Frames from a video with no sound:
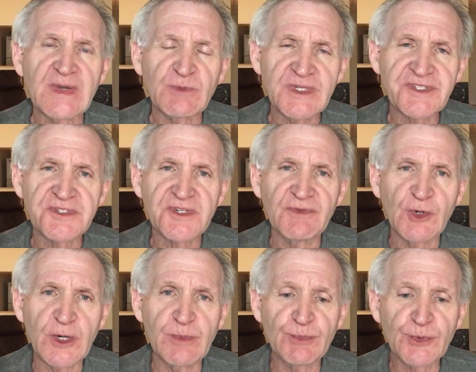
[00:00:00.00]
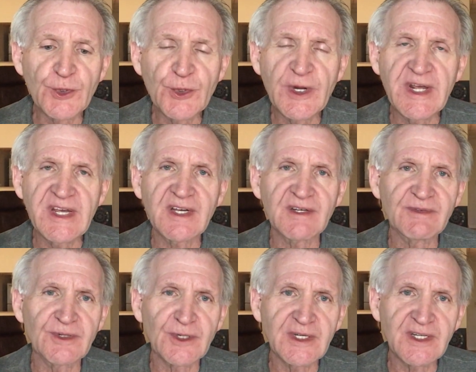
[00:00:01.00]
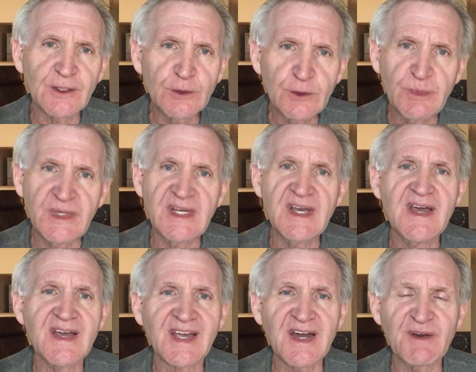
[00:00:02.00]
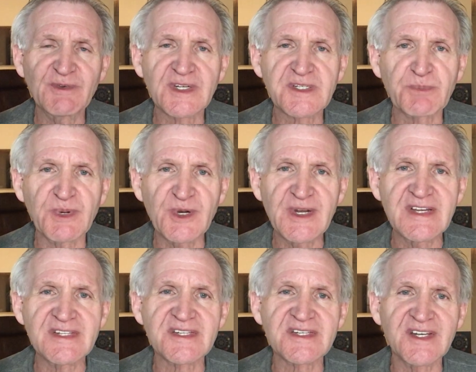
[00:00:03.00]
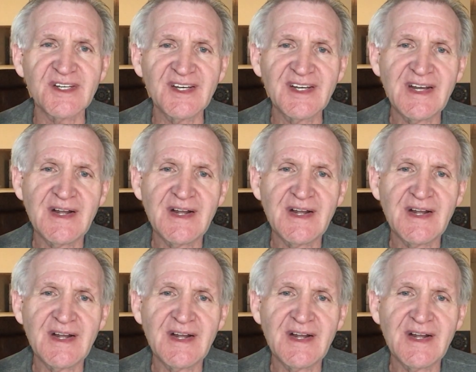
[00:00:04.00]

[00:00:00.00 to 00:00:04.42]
which is a very brooding, a very gloomy kind of experience. Uh,